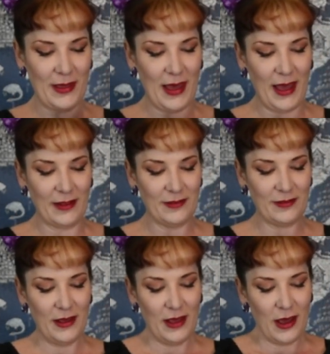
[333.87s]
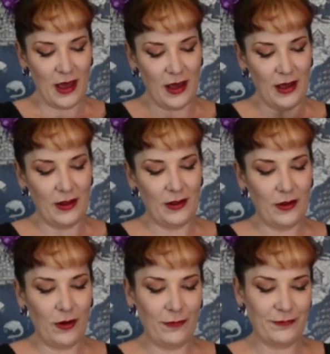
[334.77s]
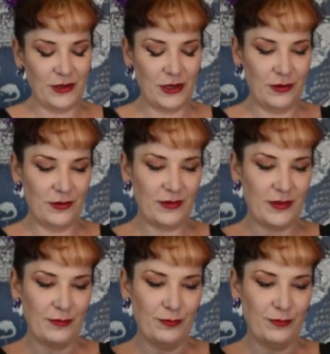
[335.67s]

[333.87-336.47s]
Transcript: and often used